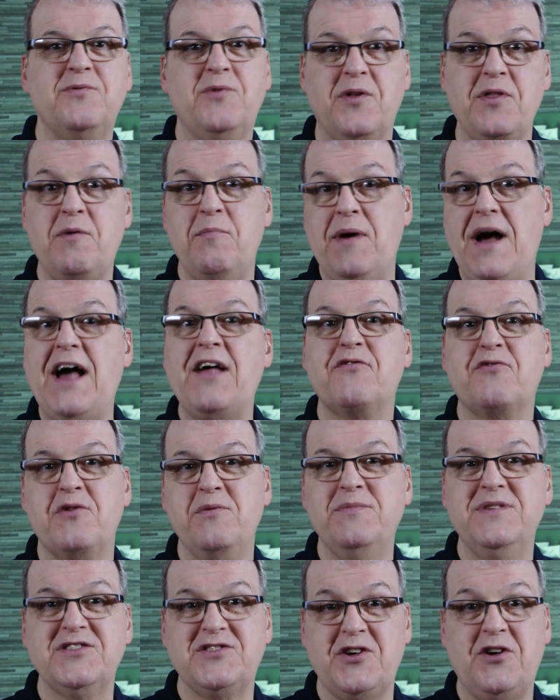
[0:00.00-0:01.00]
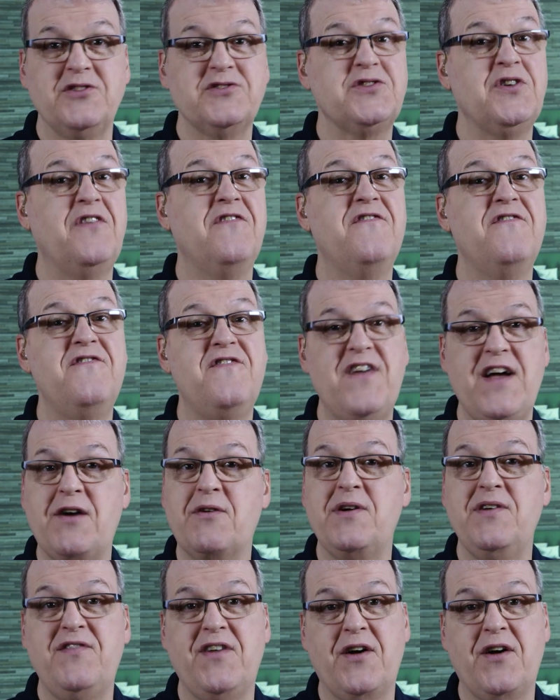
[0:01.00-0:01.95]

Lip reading: Well, the bathroom is also very,